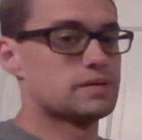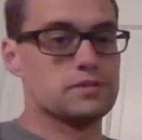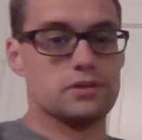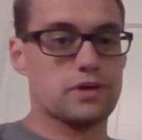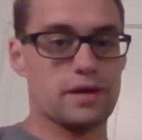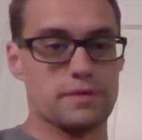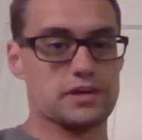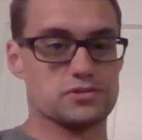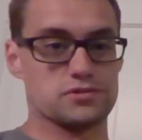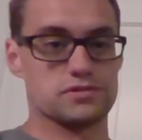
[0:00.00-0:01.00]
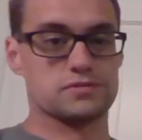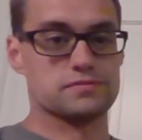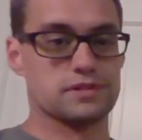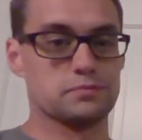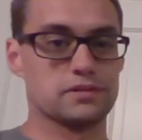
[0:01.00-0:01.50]
the grandmasters
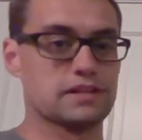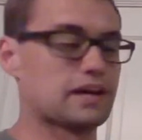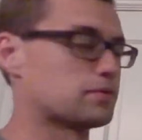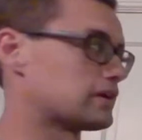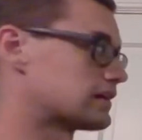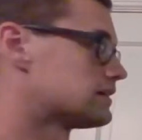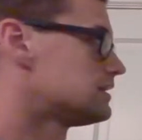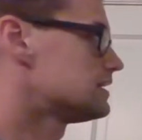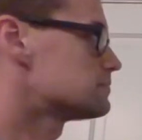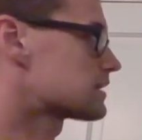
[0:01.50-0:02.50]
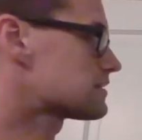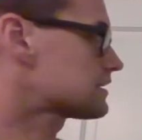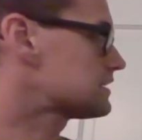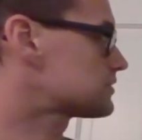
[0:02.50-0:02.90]
can play that way, but I think even